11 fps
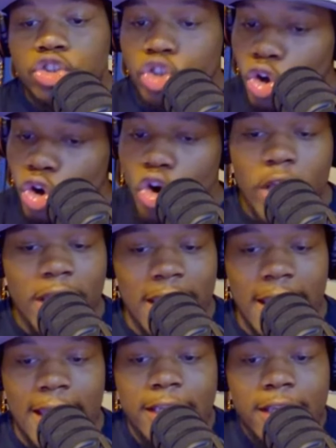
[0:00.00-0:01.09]
to go
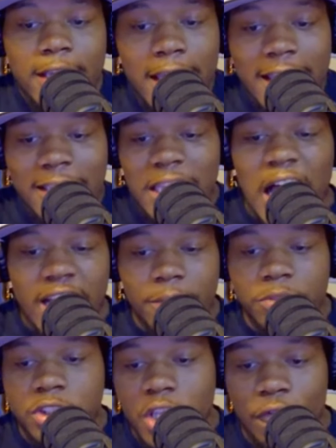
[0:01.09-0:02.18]
ahead and lock
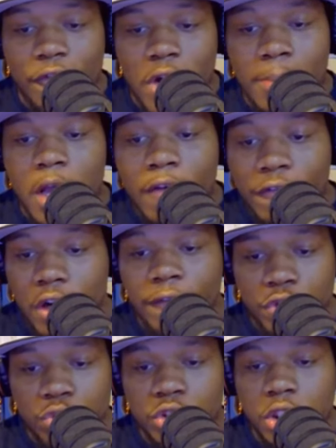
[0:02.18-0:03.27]
himself up for the
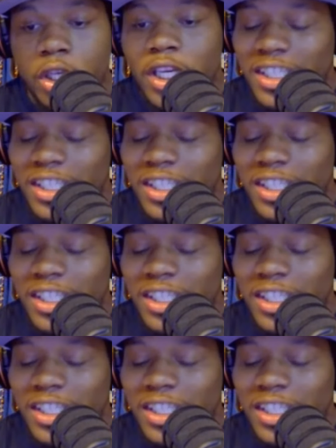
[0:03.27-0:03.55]
future.